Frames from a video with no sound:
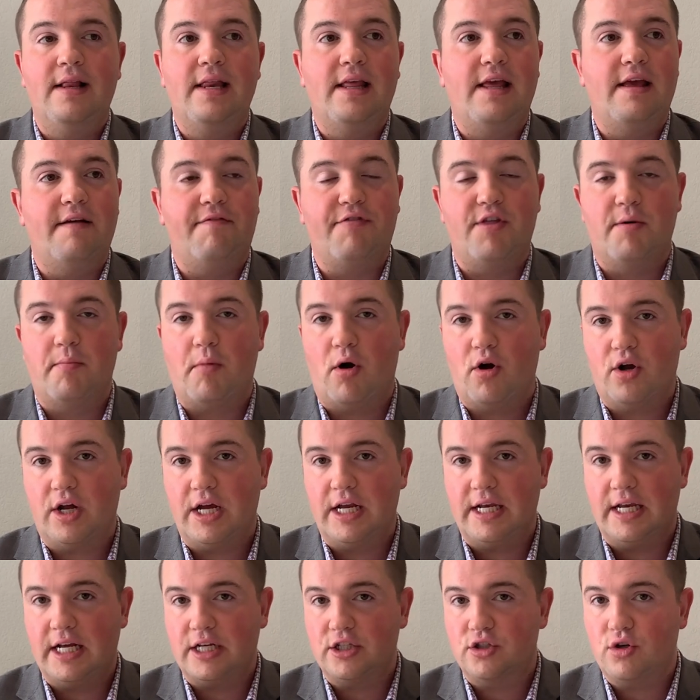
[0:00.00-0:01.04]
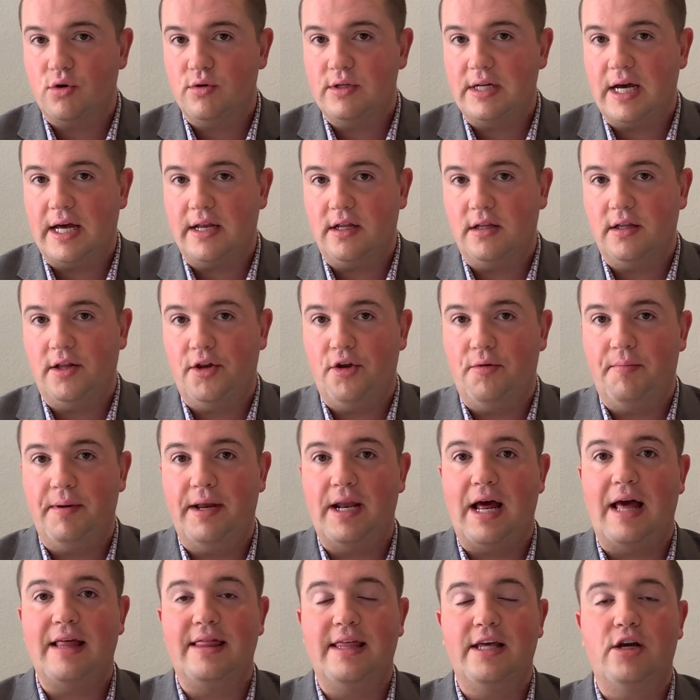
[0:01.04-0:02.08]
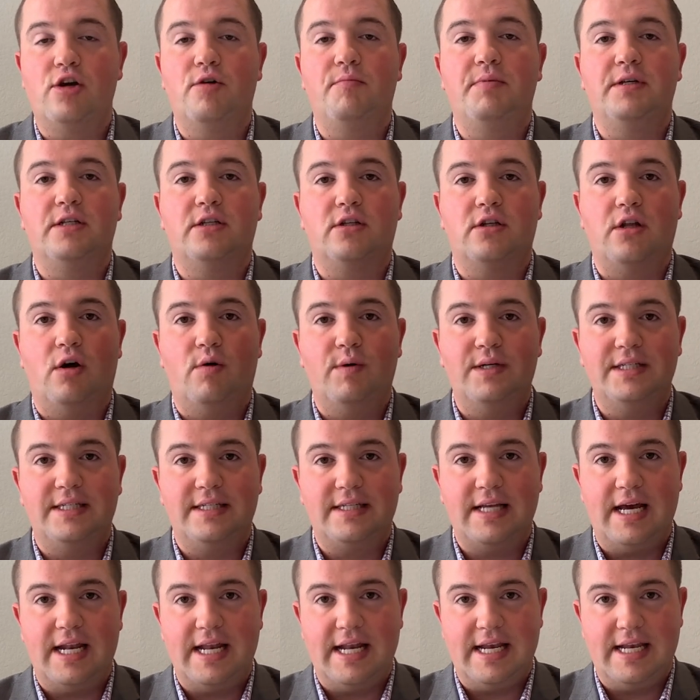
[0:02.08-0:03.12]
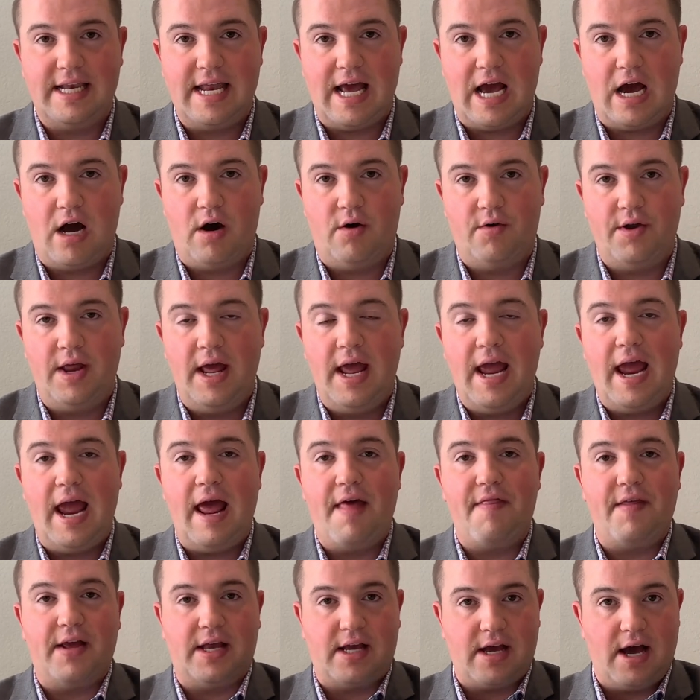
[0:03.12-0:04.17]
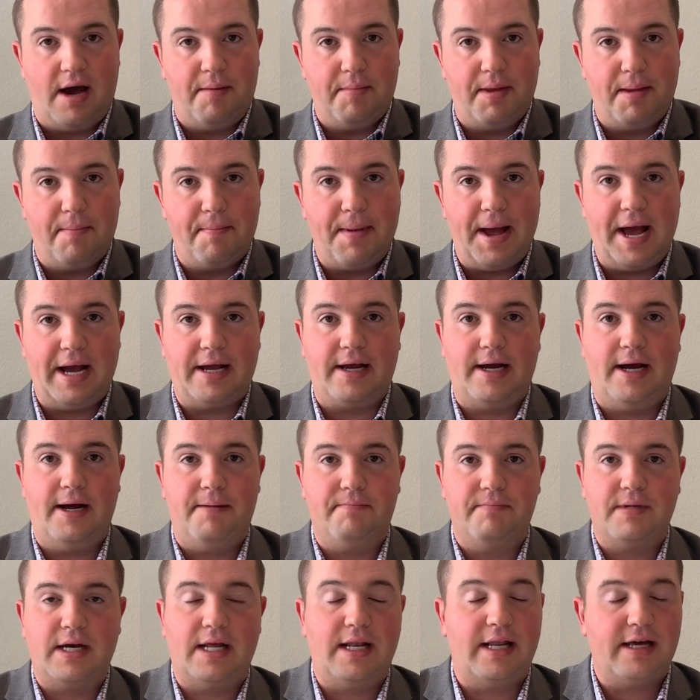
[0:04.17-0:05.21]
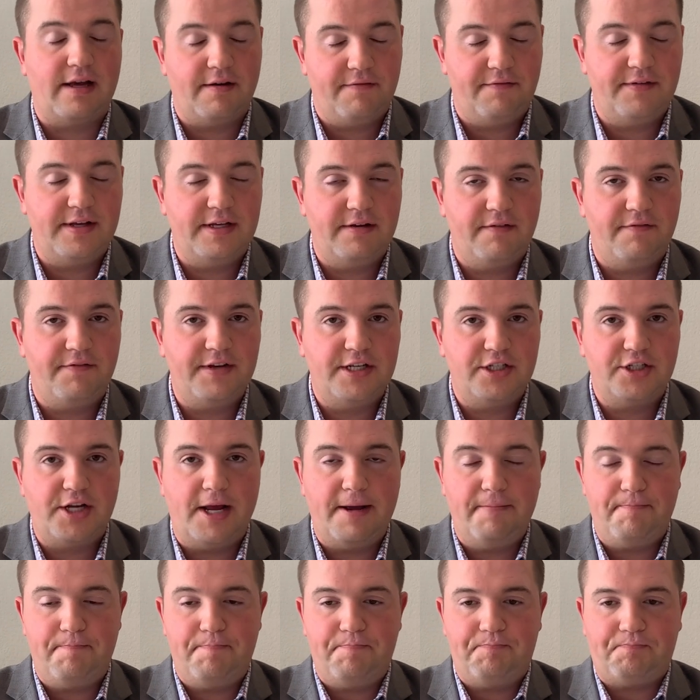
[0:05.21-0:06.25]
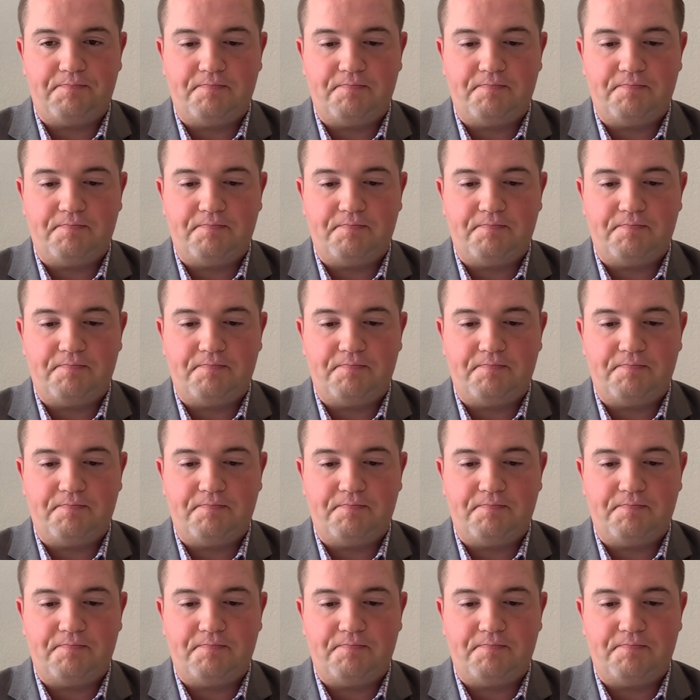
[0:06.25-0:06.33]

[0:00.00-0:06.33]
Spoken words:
If the market does go down a little bit, I think it'll be slow and steady down and then coming back up, kind of like a V shape.